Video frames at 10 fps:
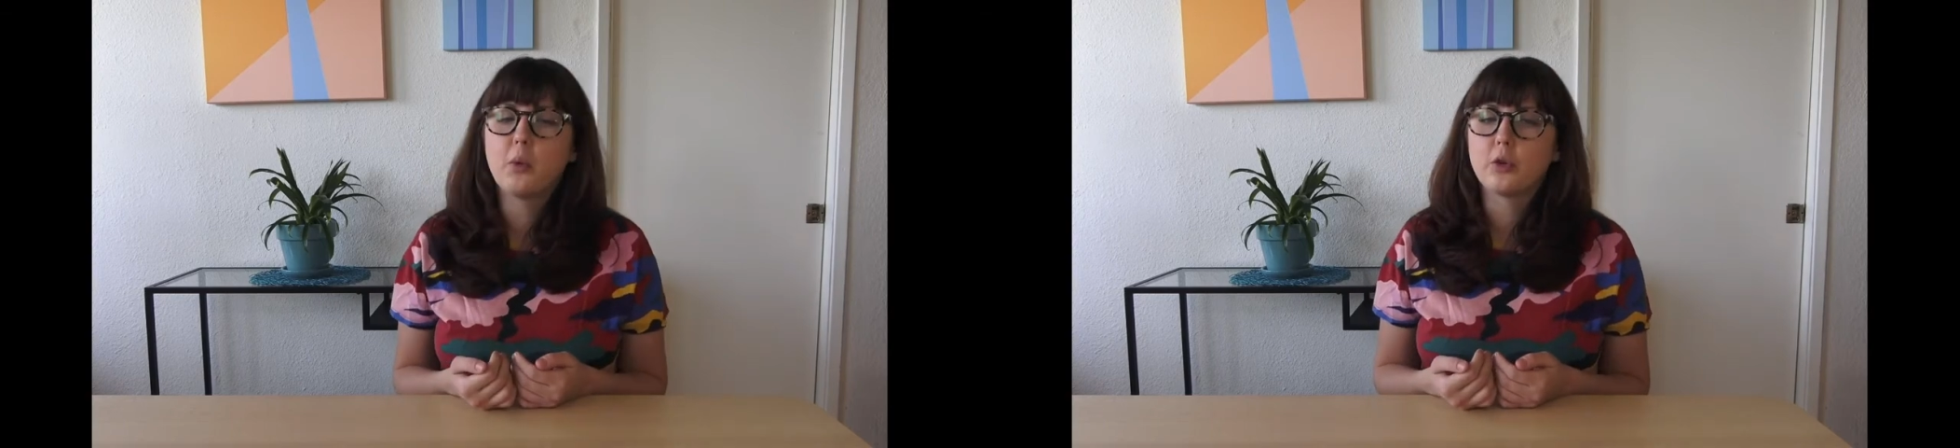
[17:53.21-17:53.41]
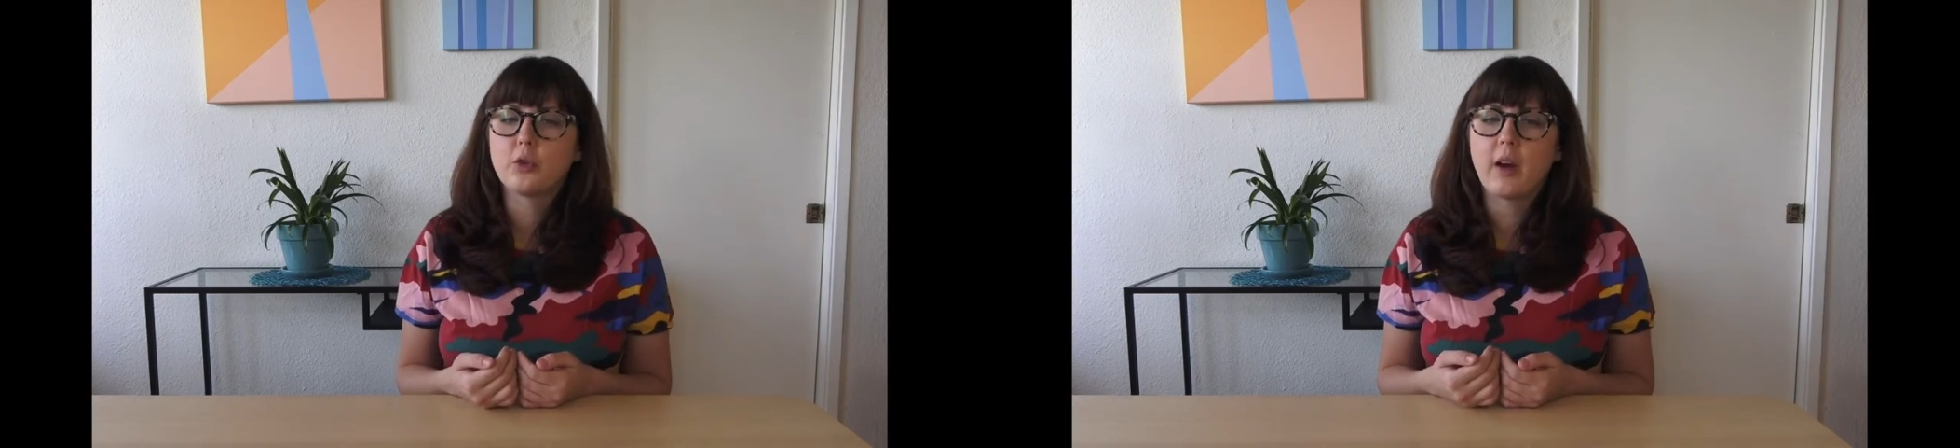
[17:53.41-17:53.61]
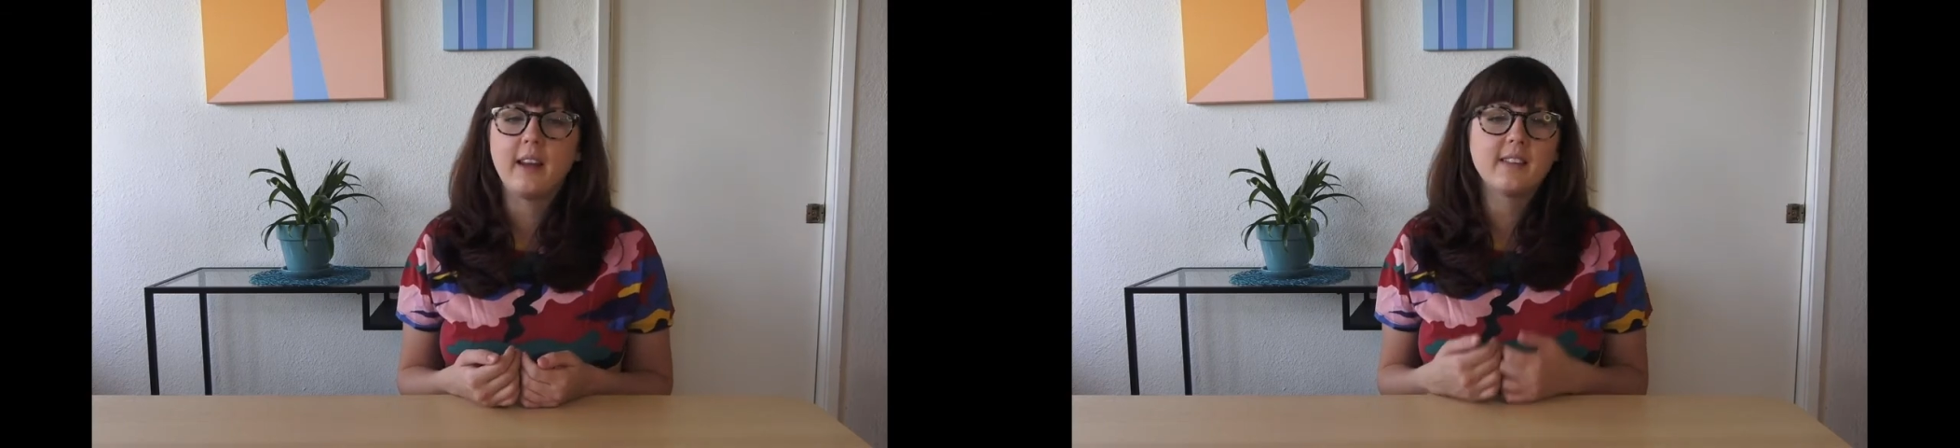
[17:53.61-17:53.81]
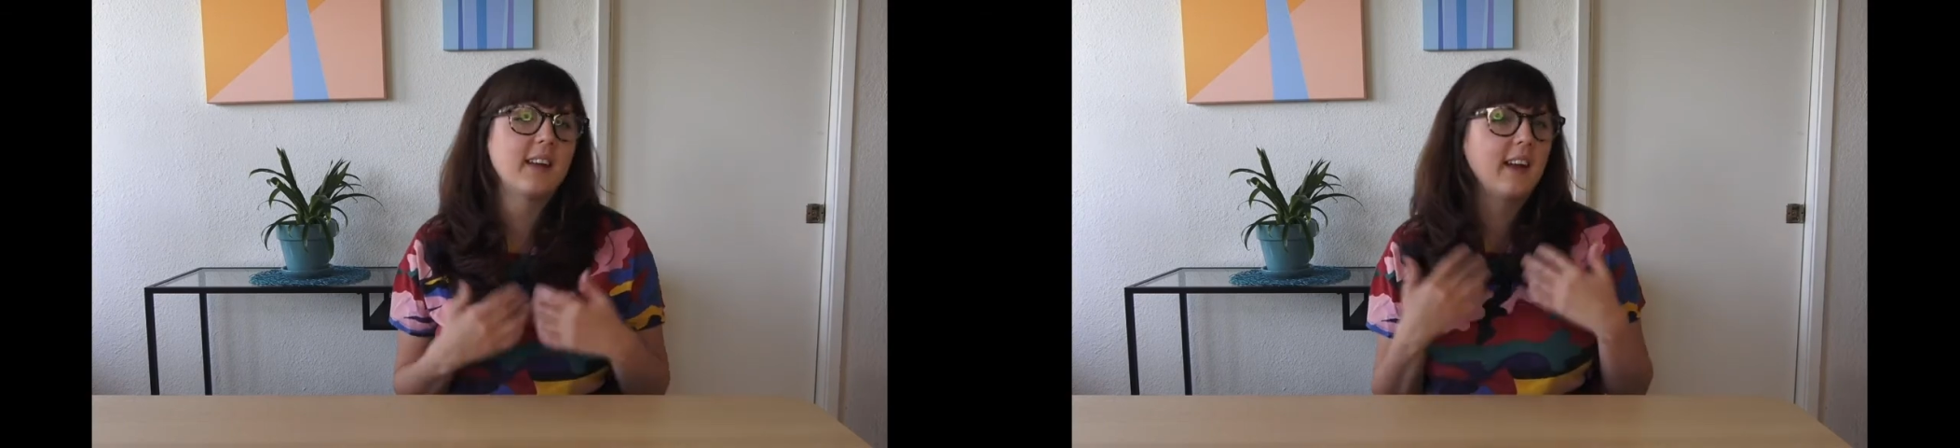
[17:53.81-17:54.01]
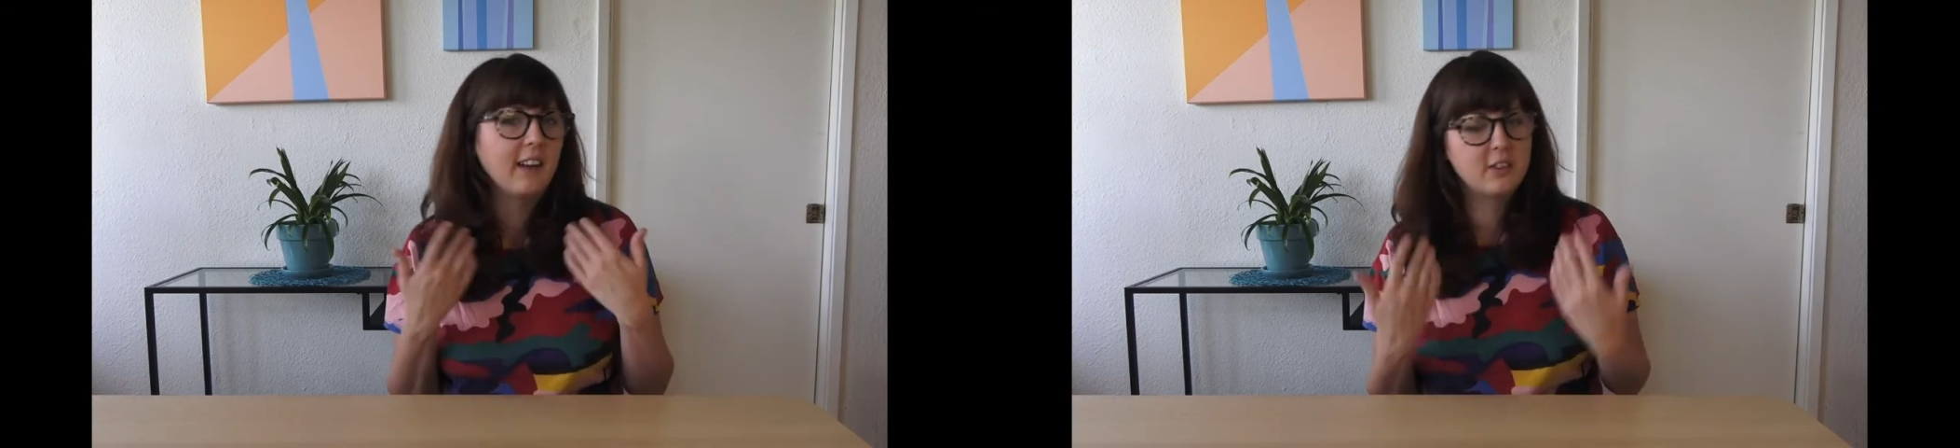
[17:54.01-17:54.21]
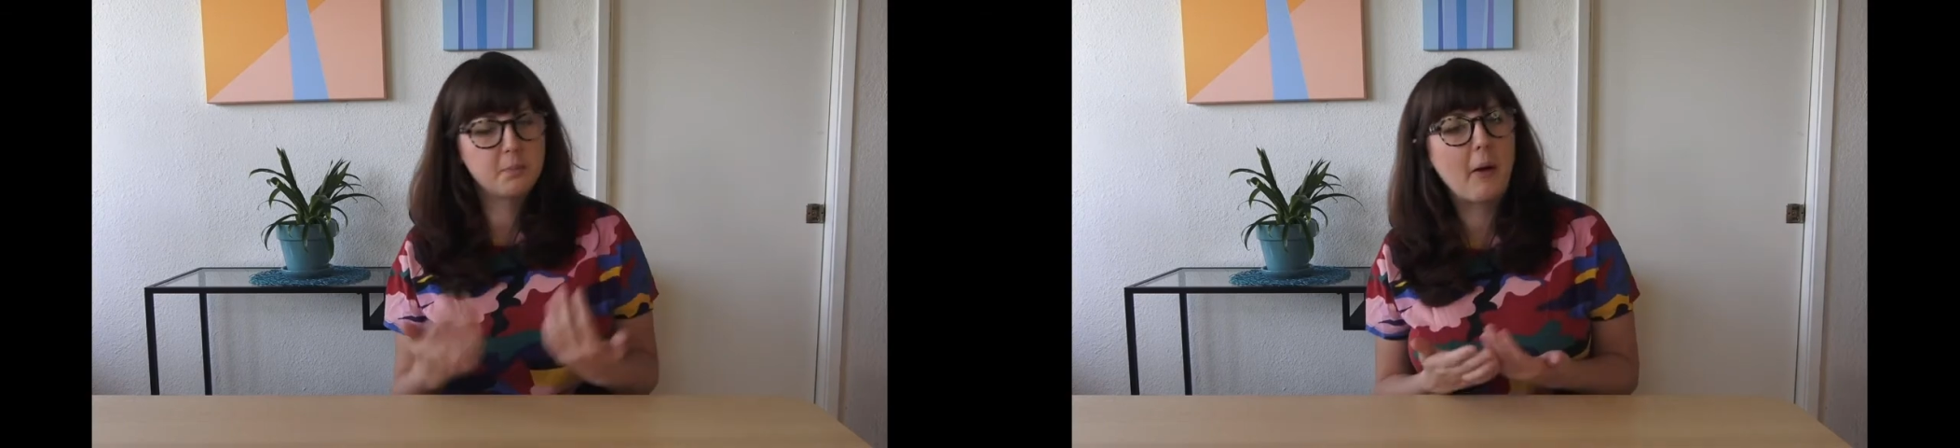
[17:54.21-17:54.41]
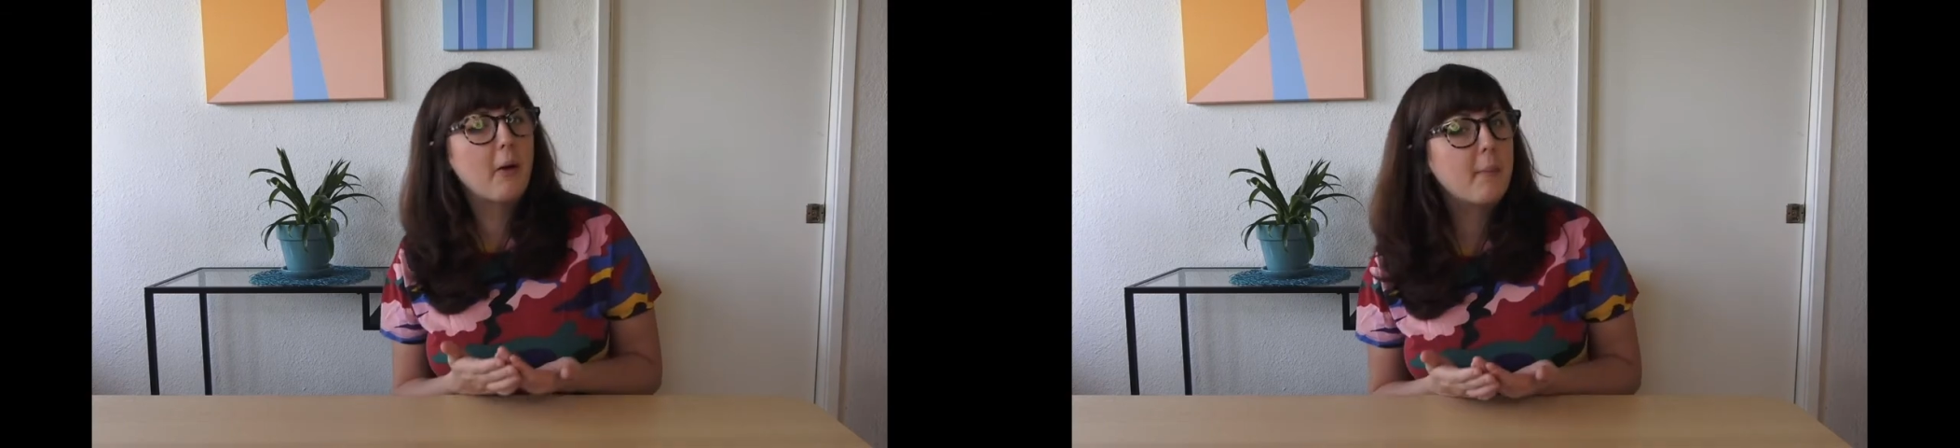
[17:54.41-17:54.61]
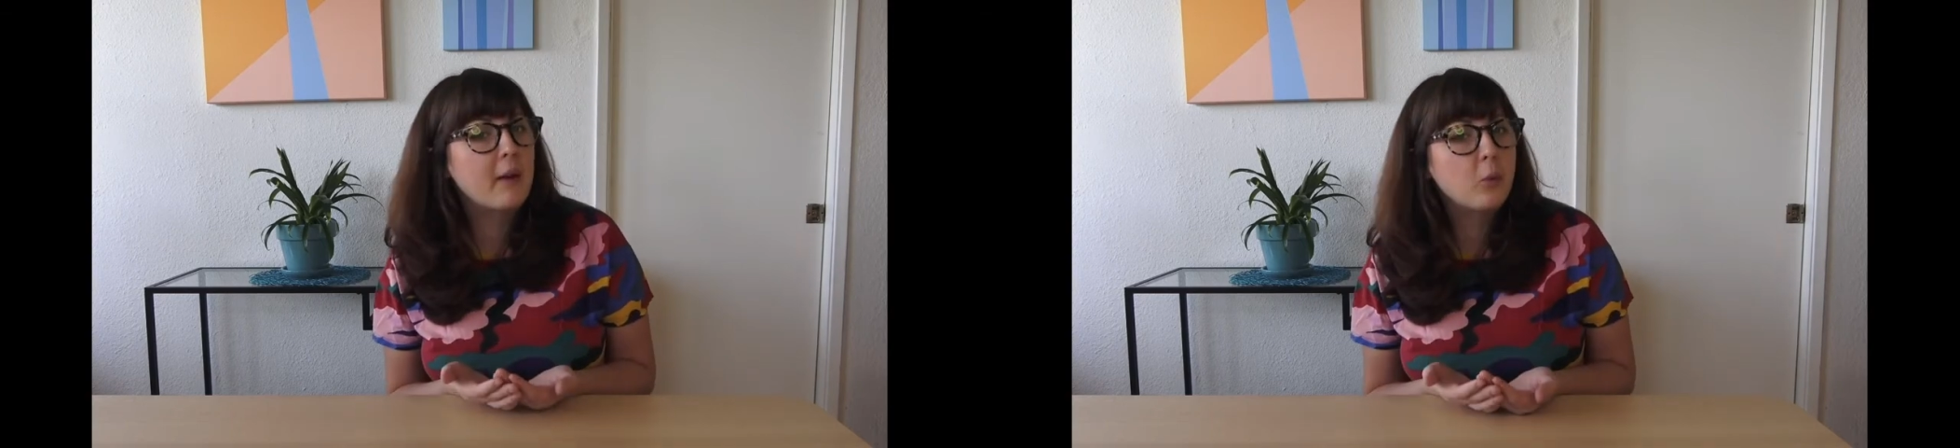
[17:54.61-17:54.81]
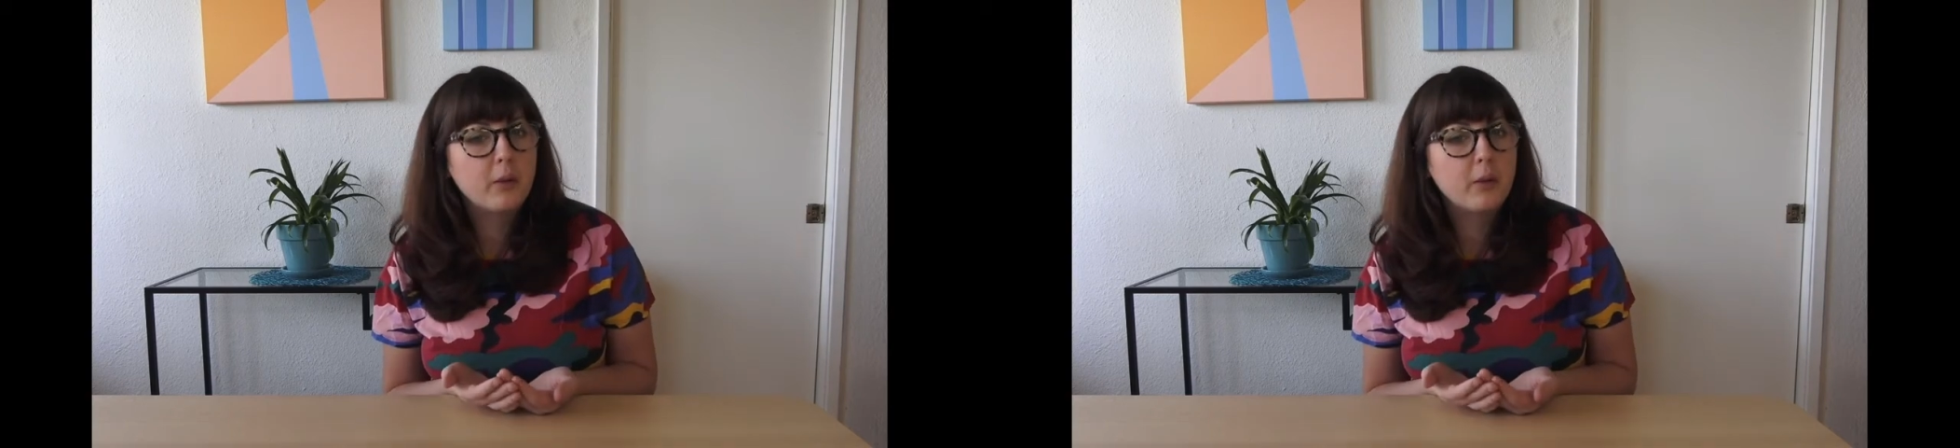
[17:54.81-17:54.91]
portraits and experiment